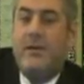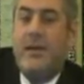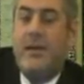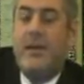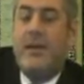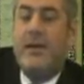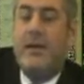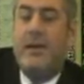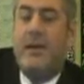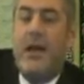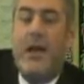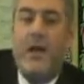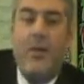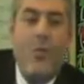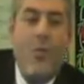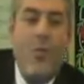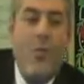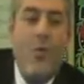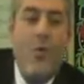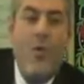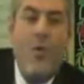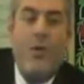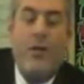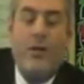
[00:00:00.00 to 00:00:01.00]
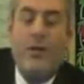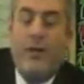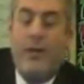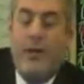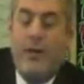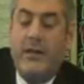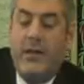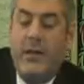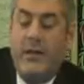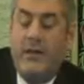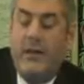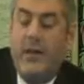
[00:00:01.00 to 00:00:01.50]
They cannot work, they
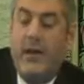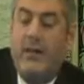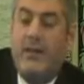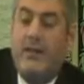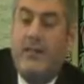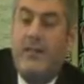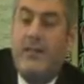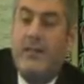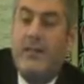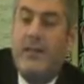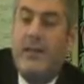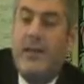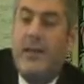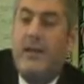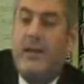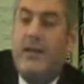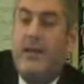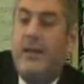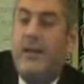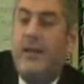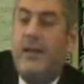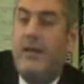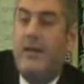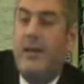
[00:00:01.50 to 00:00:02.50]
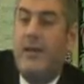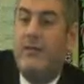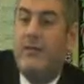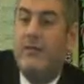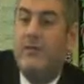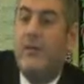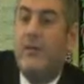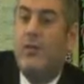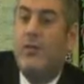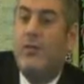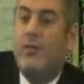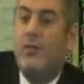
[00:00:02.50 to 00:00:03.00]
cannot concentrate, they cannot
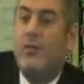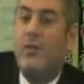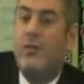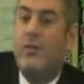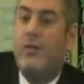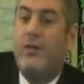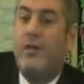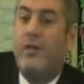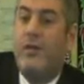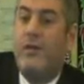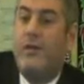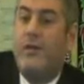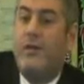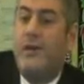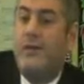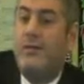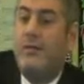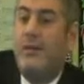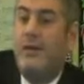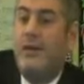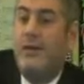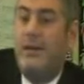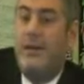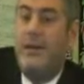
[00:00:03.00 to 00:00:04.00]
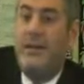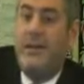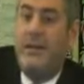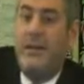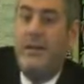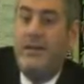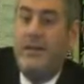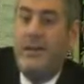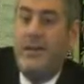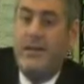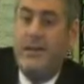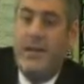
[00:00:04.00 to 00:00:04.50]
focus, they cannot do
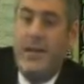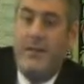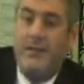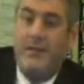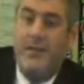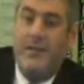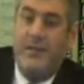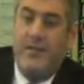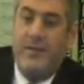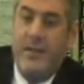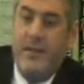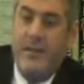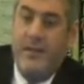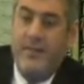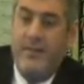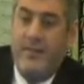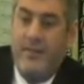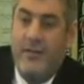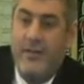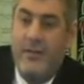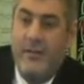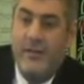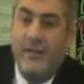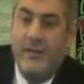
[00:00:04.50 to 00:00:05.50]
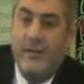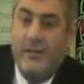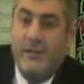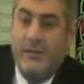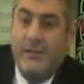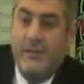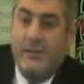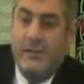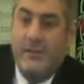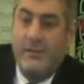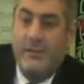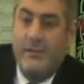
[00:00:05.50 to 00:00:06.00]
anything in their life, these kids.
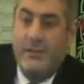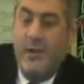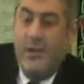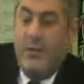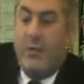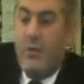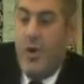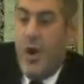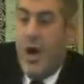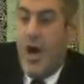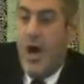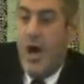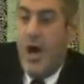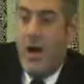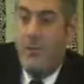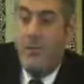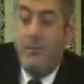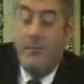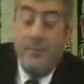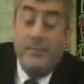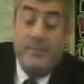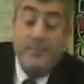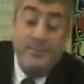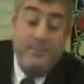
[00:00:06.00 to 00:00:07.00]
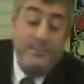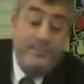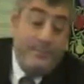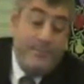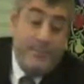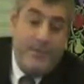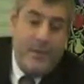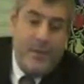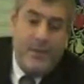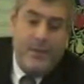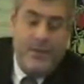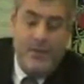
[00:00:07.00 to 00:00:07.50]
They rob,
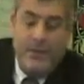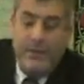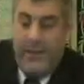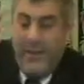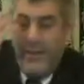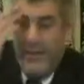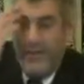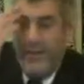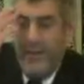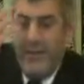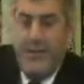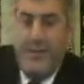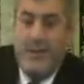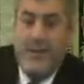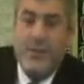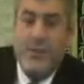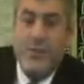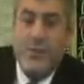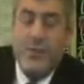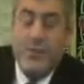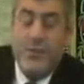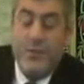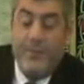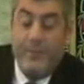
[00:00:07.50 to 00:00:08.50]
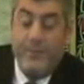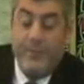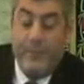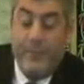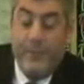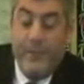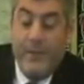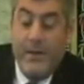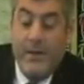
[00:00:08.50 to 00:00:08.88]
the things that they do.